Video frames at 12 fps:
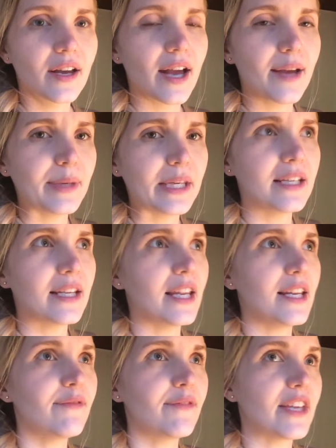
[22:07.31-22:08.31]
I mean,
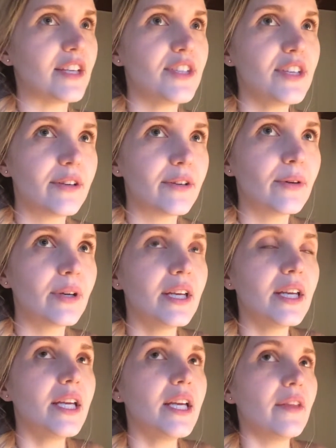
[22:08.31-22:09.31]
and if they do,
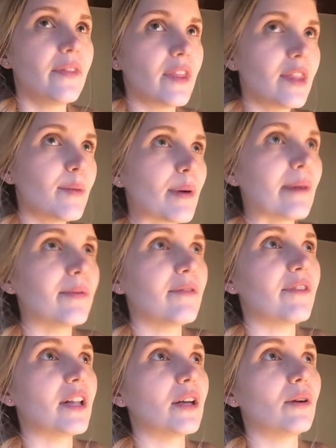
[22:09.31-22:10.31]
then they probably
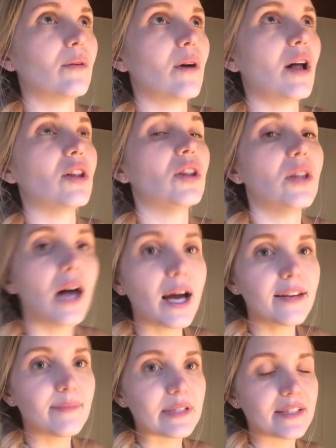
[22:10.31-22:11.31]
follow a
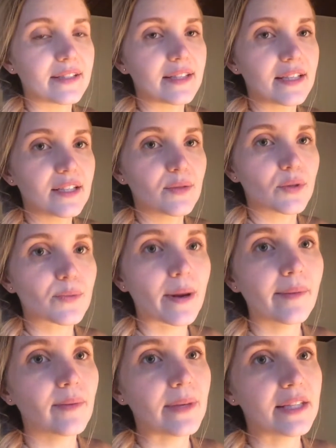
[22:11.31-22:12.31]
lot of businesses, which
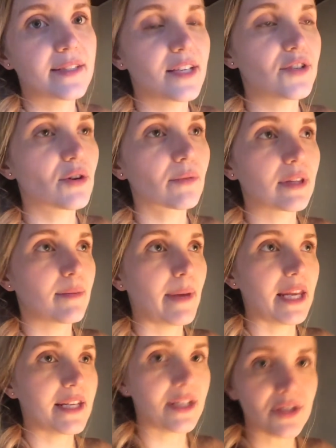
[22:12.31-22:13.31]
probably means they don't really
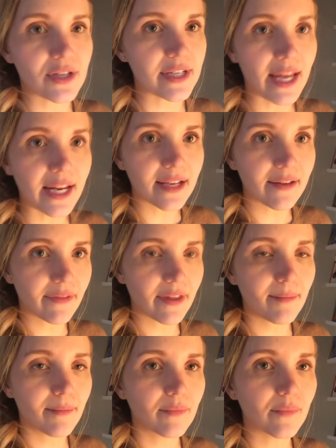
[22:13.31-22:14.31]
pay attention to any of
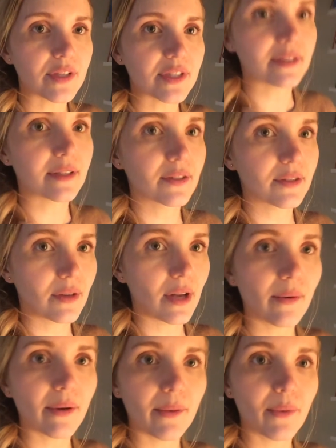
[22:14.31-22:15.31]
them, which is also
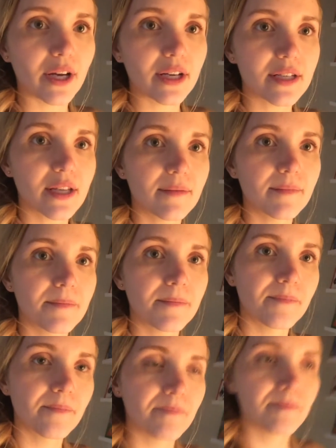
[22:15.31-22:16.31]
not what I want.
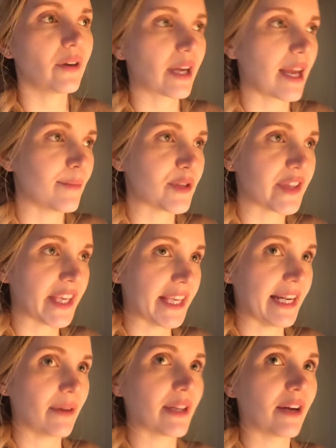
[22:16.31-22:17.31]
Okay, I'm just
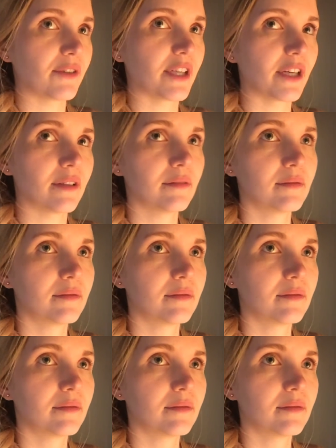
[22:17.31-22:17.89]
thinking out loud here.